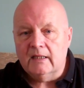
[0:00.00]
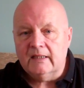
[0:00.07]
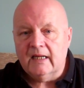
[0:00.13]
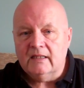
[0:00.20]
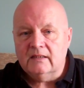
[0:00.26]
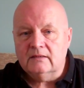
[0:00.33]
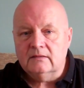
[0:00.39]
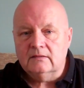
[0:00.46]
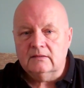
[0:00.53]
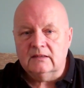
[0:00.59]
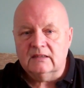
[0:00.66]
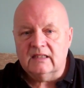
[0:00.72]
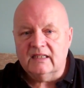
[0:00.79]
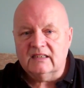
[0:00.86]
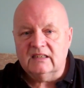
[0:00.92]
get
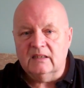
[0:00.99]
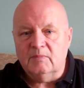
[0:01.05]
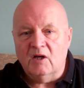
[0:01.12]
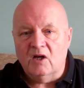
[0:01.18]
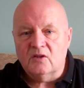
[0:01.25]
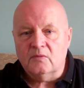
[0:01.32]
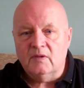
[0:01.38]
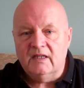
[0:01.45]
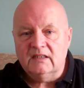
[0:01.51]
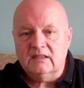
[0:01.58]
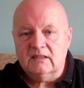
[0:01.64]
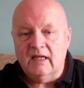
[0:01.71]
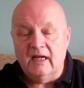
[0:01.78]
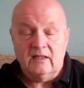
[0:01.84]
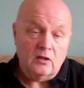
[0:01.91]
Dyslexia
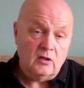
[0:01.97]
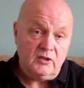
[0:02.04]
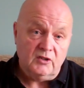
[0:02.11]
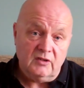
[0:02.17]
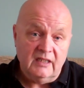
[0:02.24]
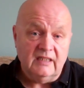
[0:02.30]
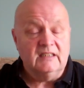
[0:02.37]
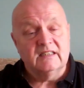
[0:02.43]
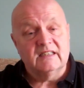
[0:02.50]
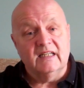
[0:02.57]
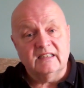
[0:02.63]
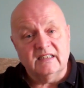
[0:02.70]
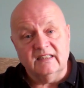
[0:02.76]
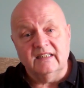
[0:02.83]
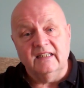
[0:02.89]
Pathways and our Unique
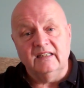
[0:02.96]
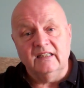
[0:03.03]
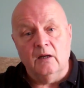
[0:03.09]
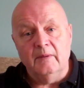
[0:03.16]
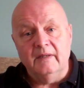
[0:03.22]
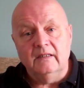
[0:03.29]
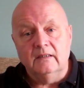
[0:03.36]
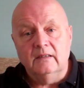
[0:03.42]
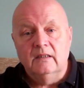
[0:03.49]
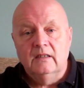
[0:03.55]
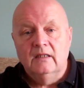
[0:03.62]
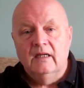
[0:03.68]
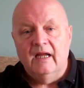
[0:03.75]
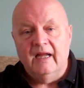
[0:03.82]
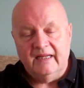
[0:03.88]
Dyslexic thing going
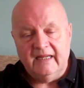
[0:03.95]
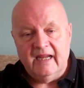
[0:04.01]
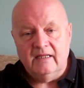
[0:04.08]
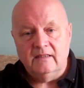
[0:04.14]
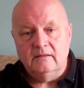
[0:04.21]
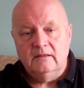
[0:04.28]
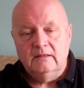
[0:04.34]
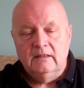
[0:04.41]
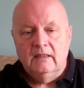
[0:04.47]
again,